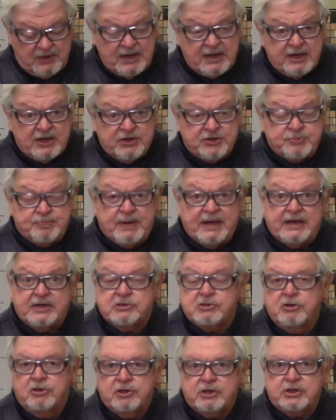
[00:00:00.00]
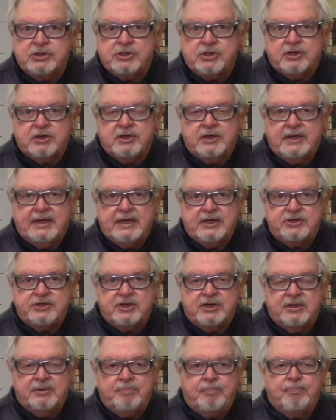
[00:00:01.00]
is base. Look at your
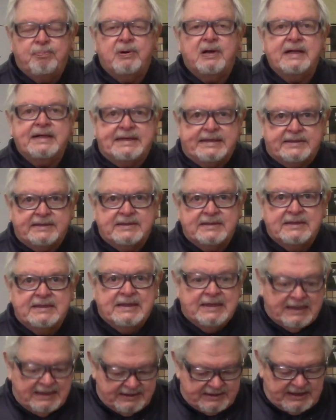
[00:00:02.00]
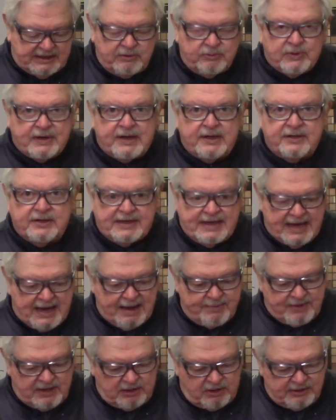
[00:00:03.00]
kitchen plate. Take one out of the
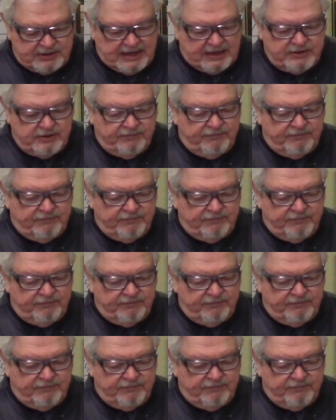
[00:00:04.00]
cabinet and look at it. You'll